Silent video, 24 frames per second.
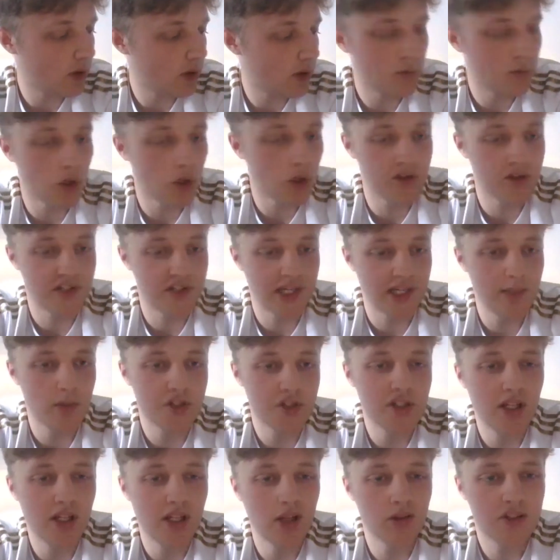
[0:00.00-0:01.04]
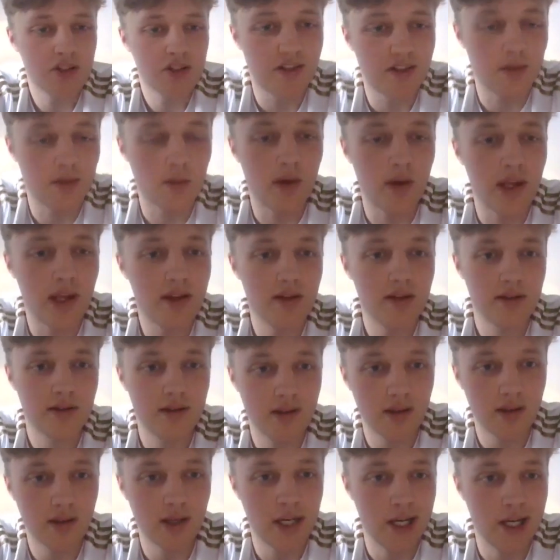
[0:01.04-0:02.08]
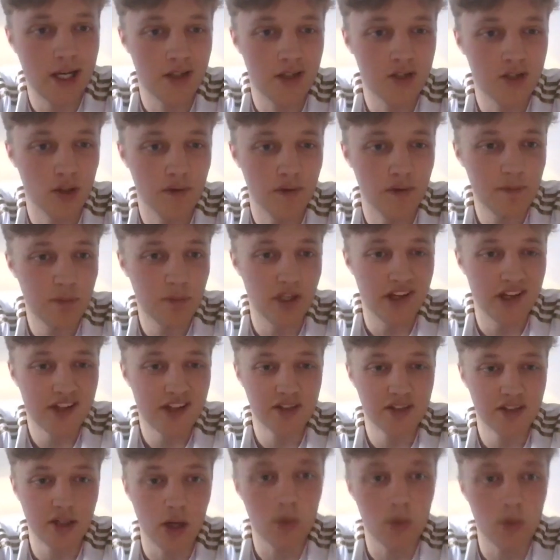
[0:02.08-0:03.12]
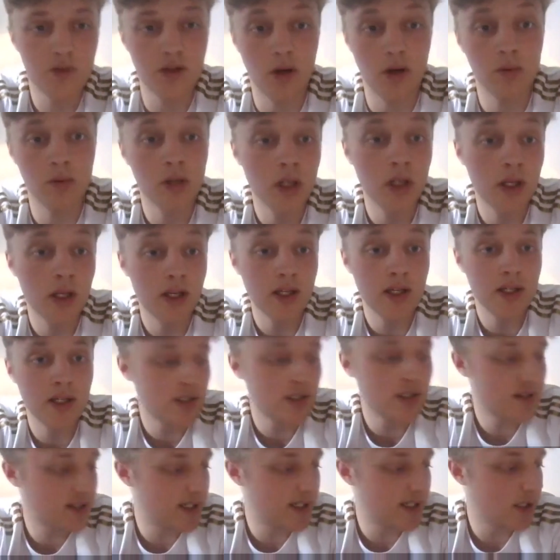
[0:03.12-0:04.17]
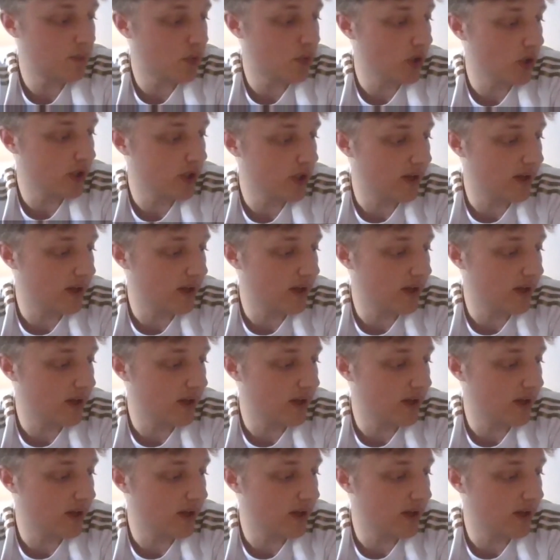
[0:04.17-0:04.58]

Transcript: more of the same, wasn't it? Ilkeston away, a tough place to go. So to get a point